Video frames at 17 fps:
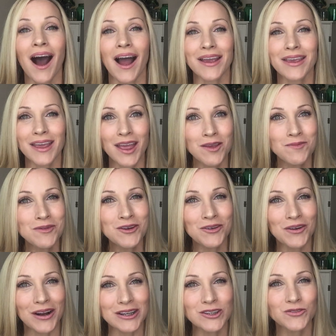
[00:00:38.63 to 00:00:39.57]
I came
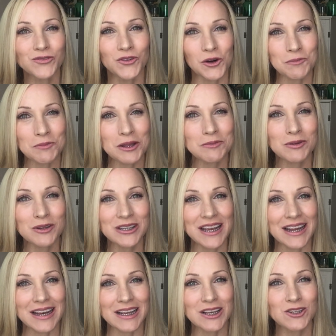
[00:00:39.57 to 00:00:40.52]
across Formula
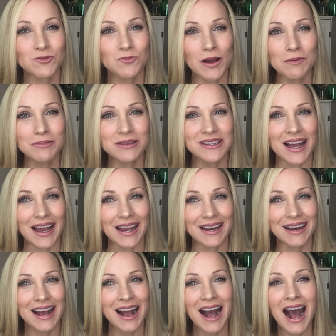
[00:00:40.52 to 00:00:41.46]
Botanica's website.
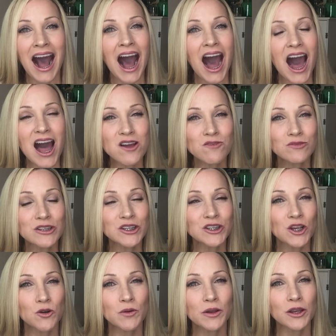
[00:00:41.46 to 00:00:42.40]
I was
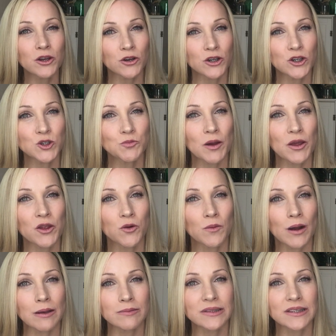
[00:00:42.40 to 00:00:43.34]
so encouraged by their
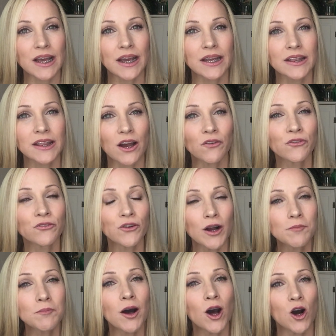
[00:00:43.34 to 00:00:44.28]
website that
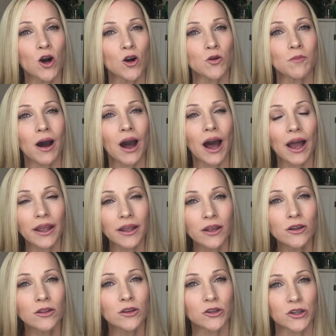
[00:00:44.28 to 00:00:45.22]
from home, I
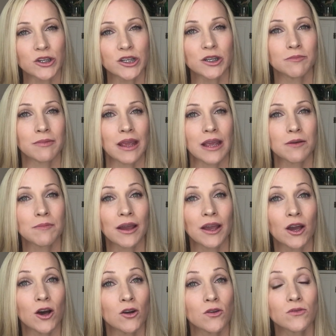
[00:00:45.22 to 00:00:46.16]
could learn to make
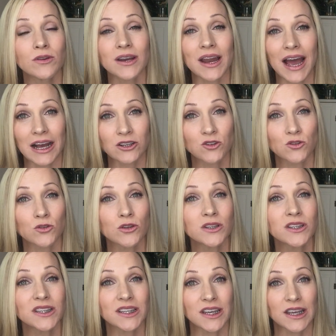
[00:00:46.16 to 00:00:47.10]
my own natural
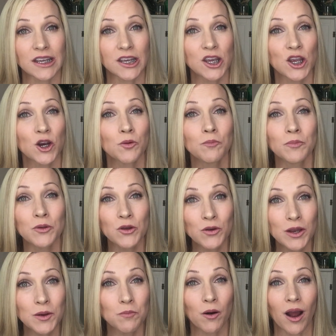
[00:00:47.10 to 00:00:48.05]
skincare
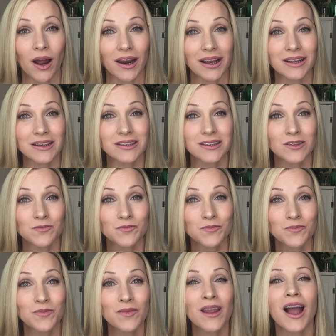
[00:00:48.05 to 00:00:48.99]
beauty products.
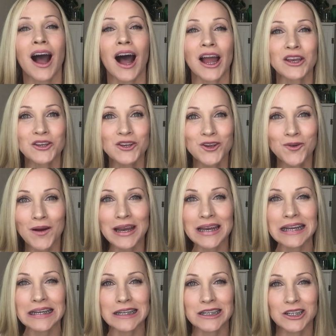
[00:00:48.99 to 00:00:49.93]
I knew I
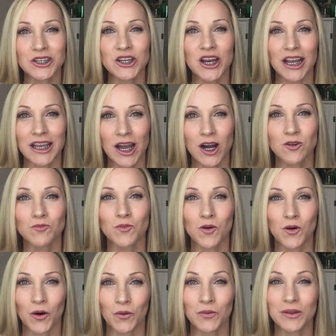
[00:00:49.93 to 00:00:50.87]
needed to check out
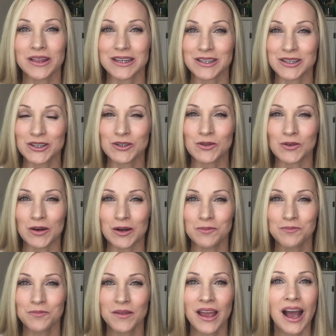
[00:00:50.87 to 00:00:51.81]
more with this school.